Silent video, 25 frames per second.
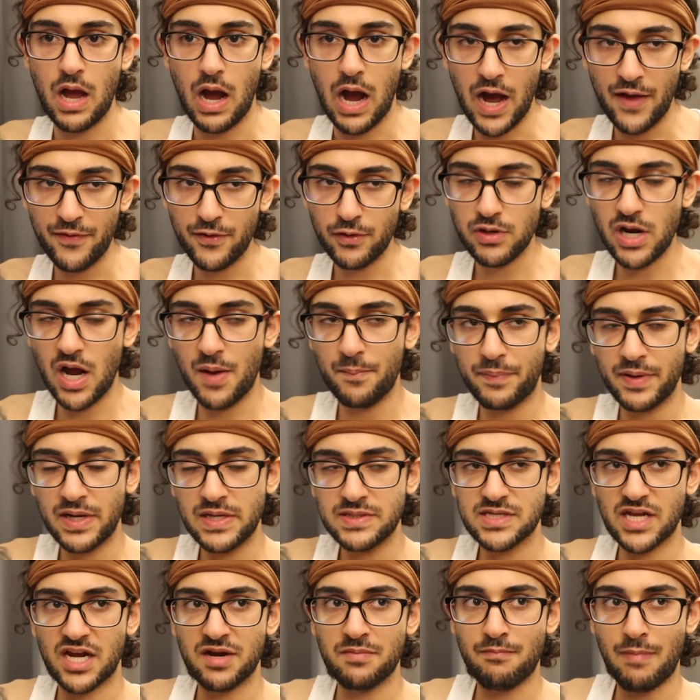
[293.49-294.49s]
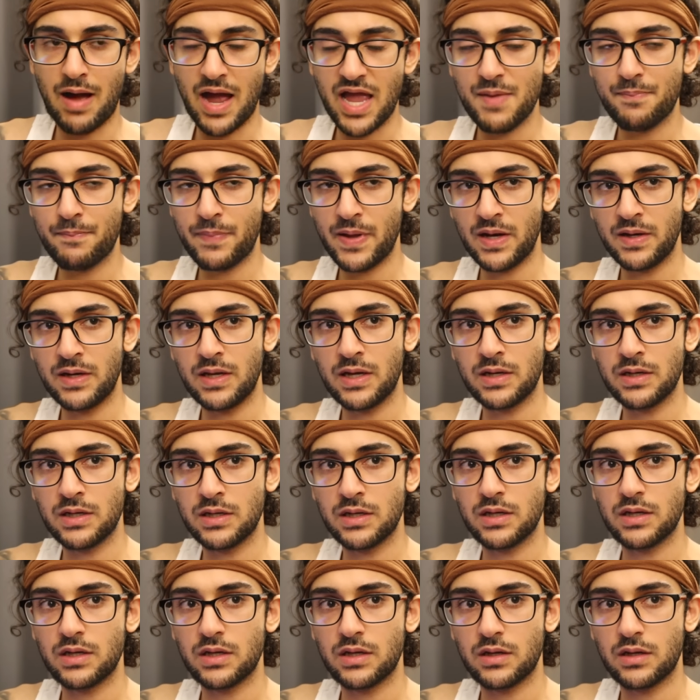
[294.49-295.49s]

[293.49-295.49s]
Other companies that, in my opinion,